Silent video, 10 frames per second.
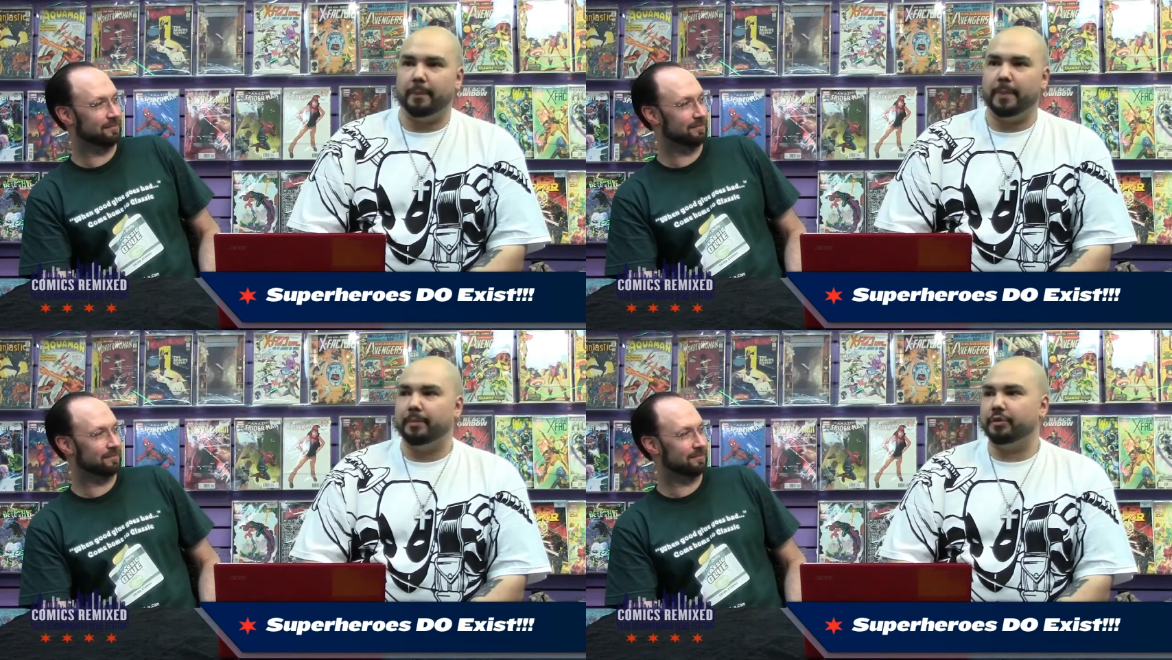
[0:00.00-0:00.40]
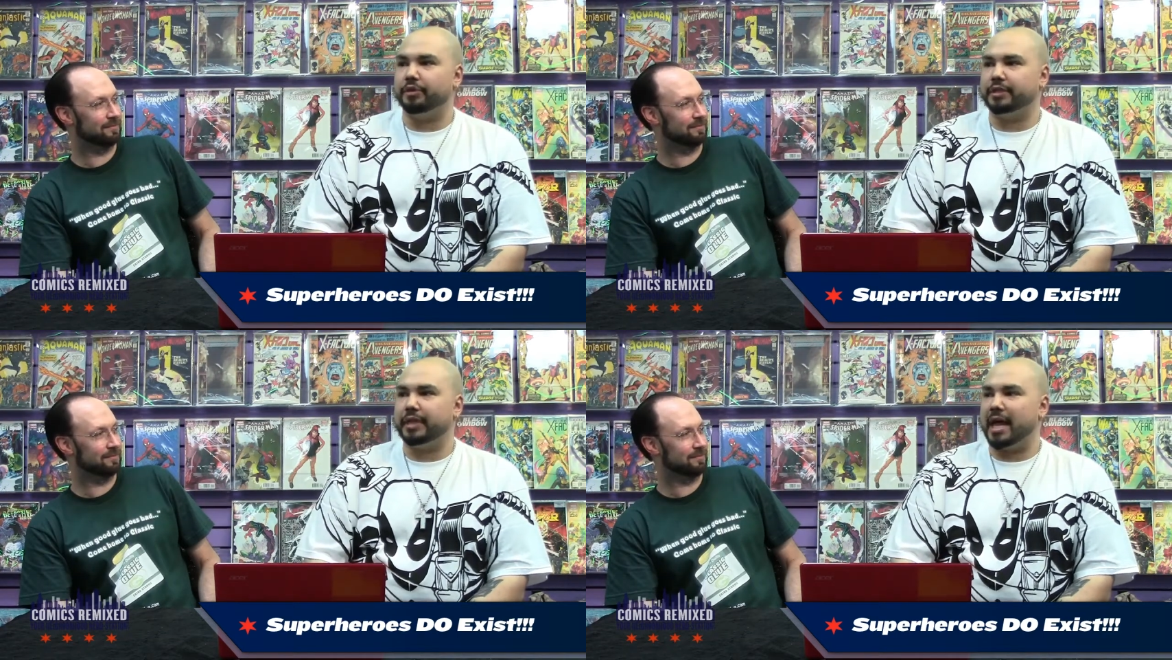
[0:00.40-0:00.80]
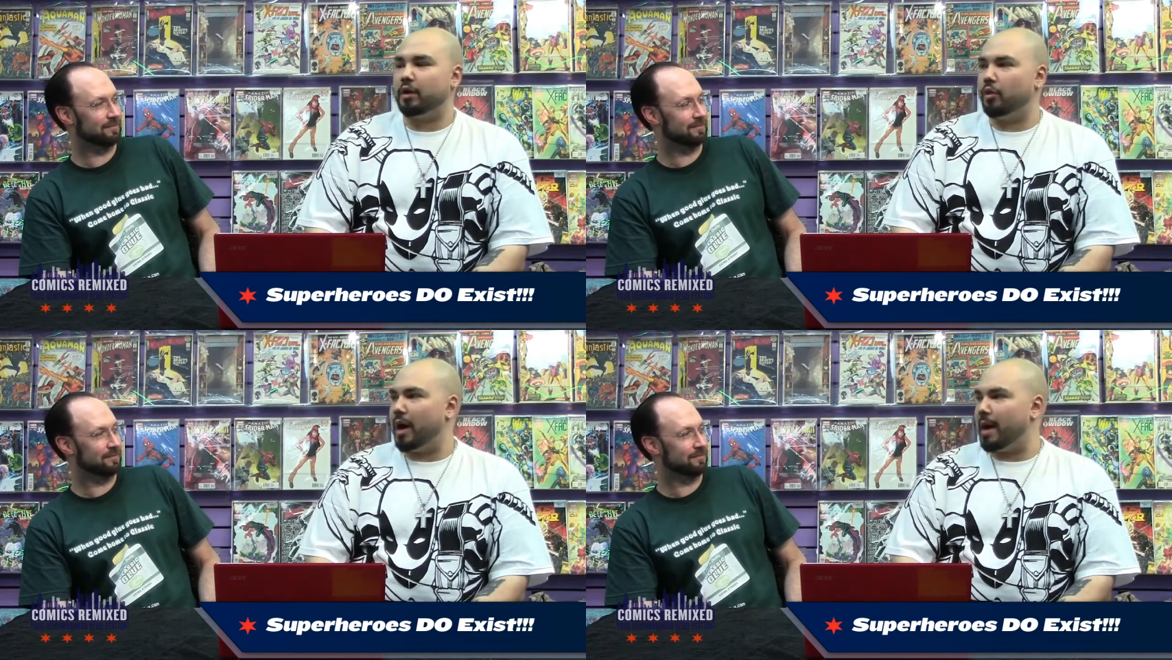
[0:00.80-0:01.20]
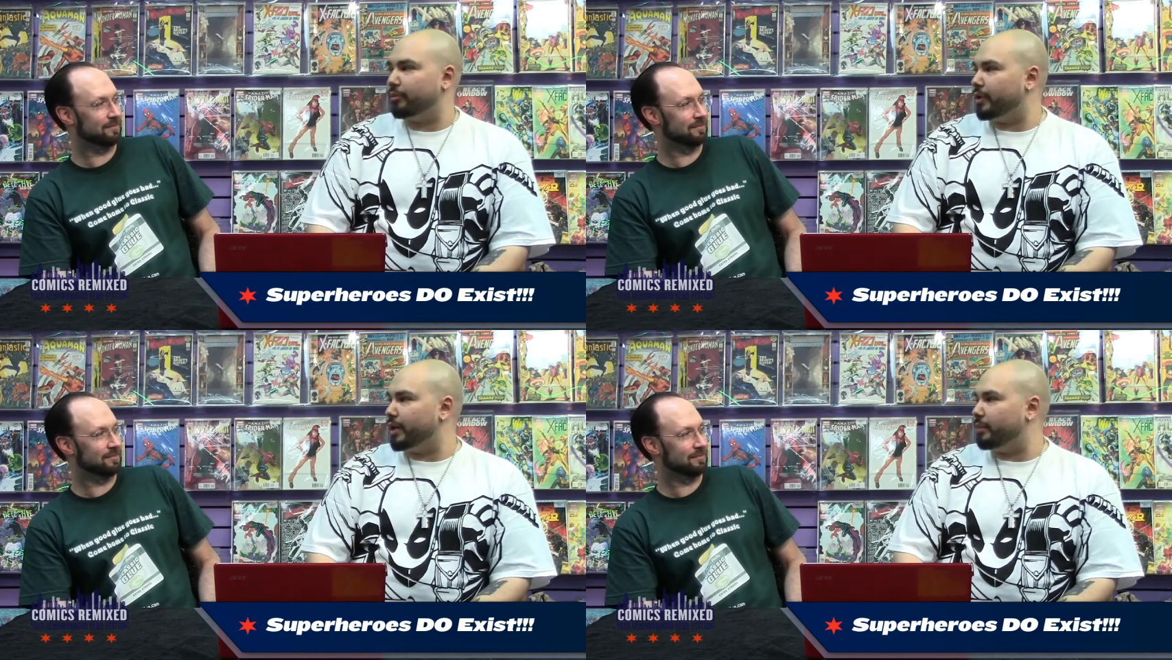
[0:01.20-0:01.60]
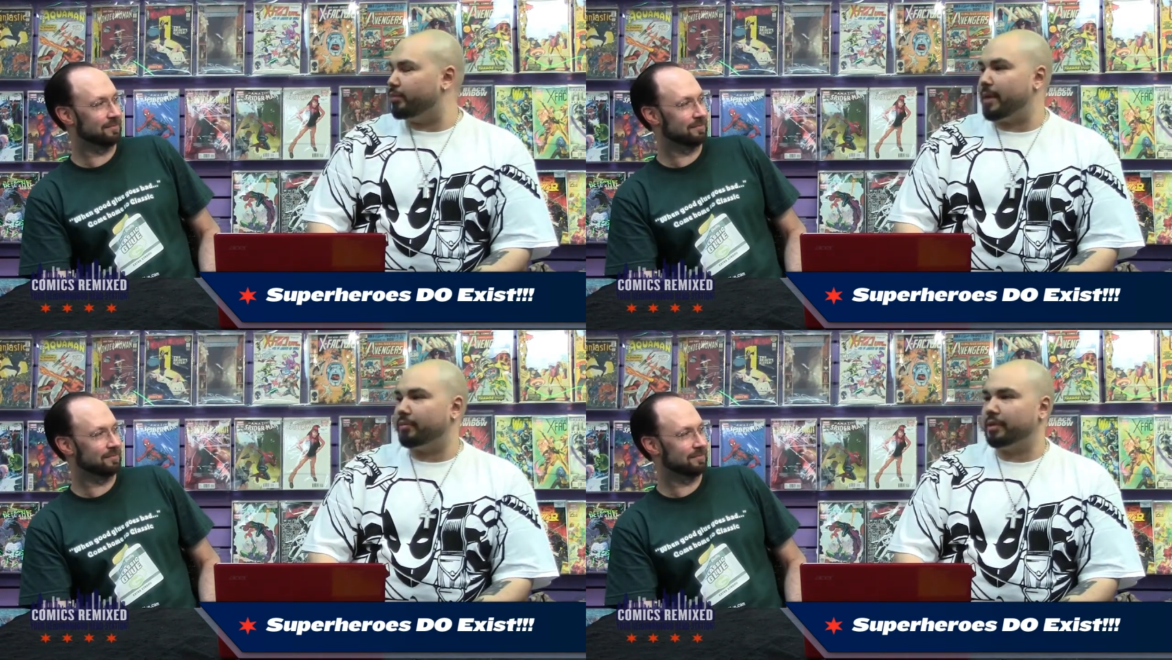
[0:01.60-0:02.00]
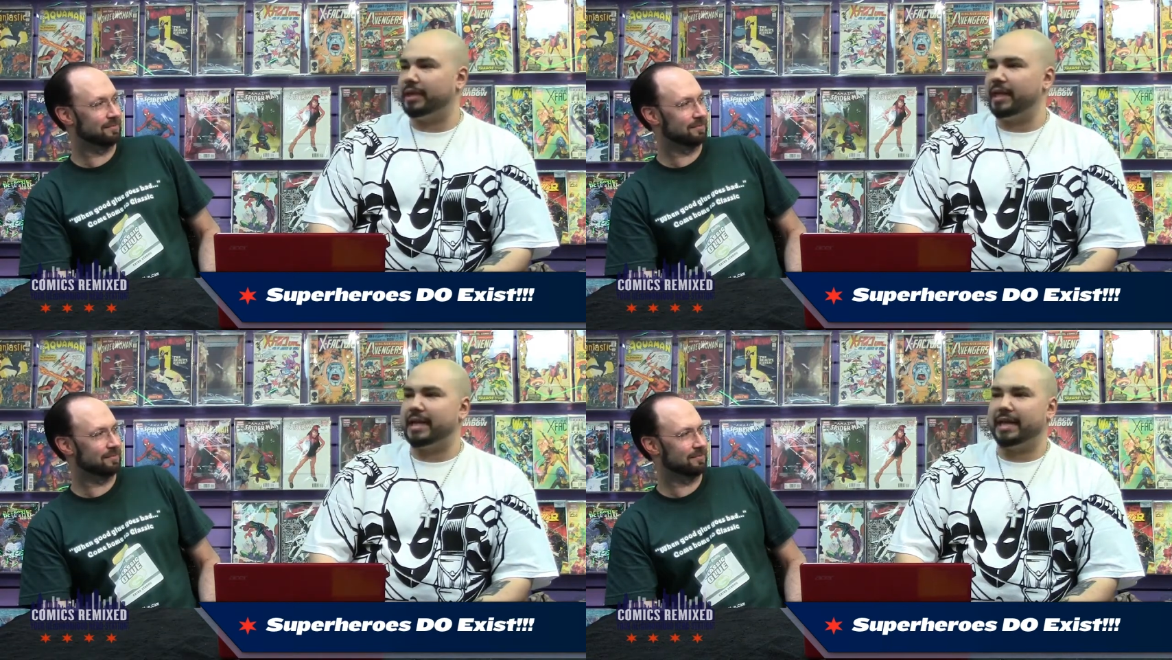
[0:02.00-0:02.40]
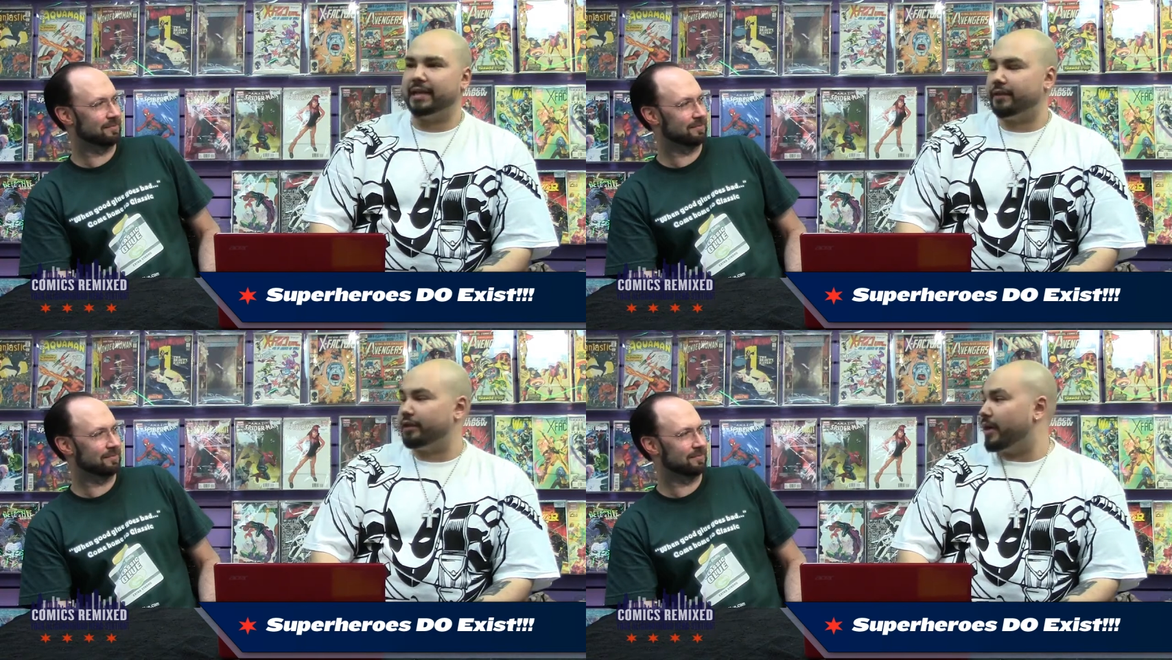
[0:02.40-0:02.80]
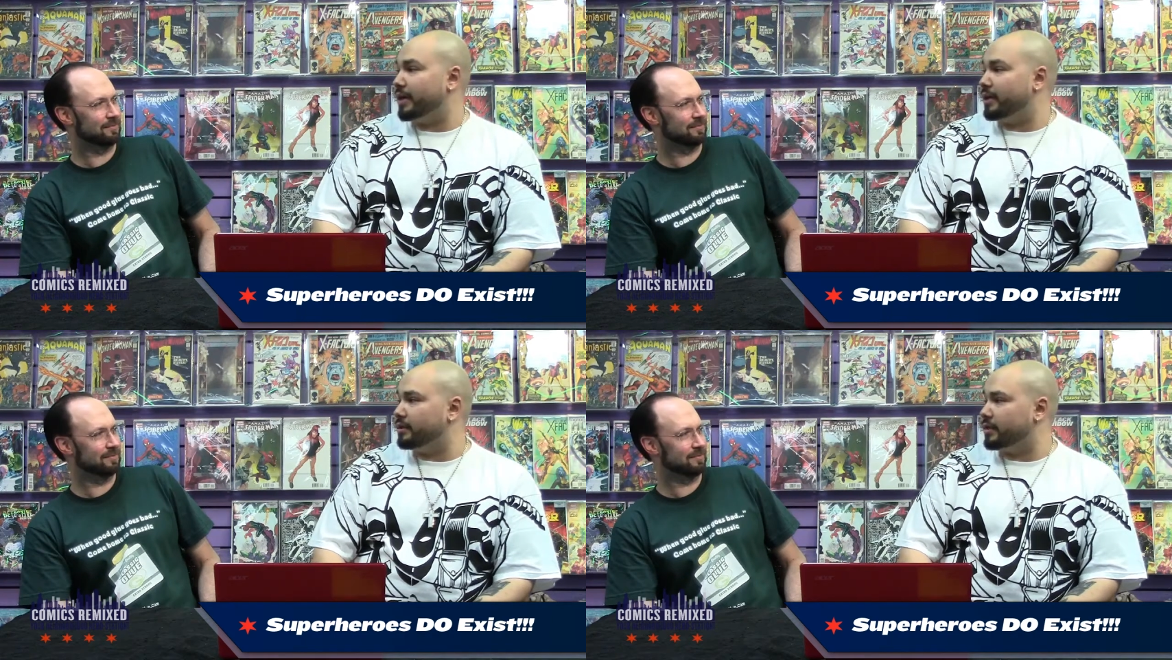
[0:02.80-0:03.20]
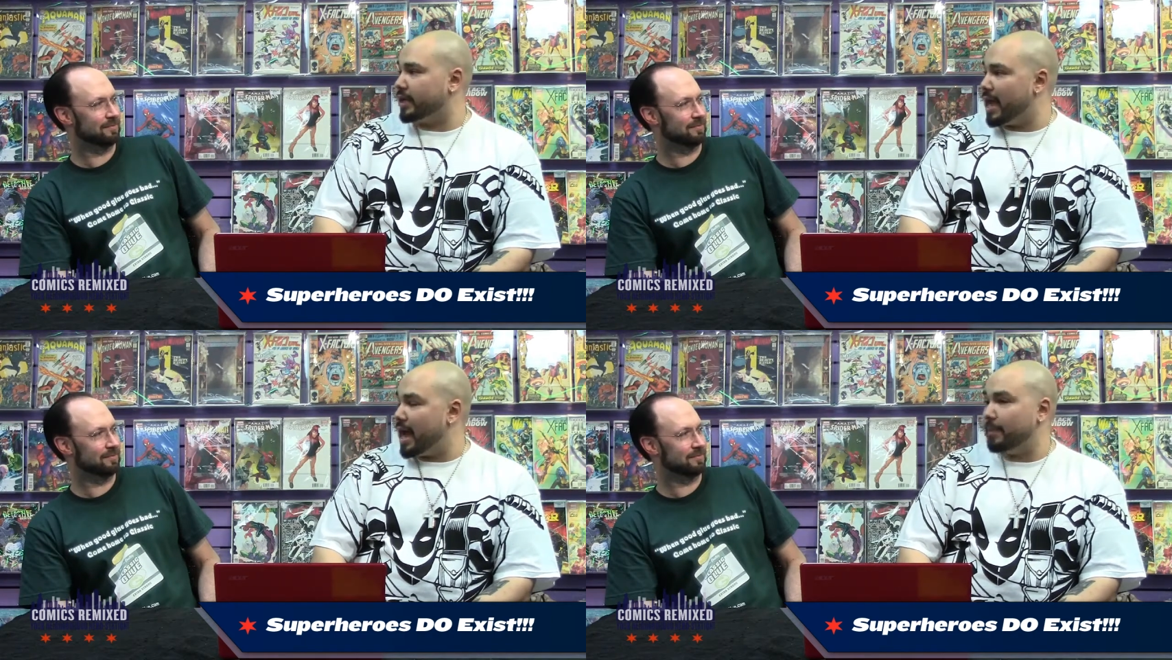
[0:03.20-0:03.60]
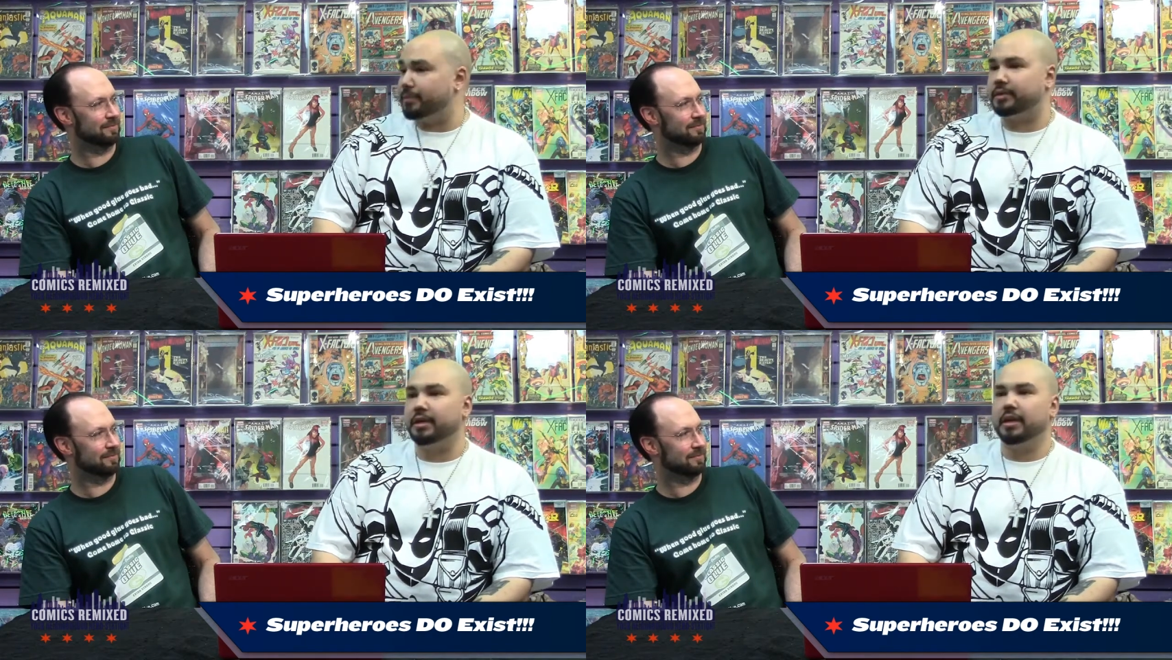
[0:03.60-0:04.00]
Speaker 1: members not cooperating properly, like not giving their I Ds to the cops,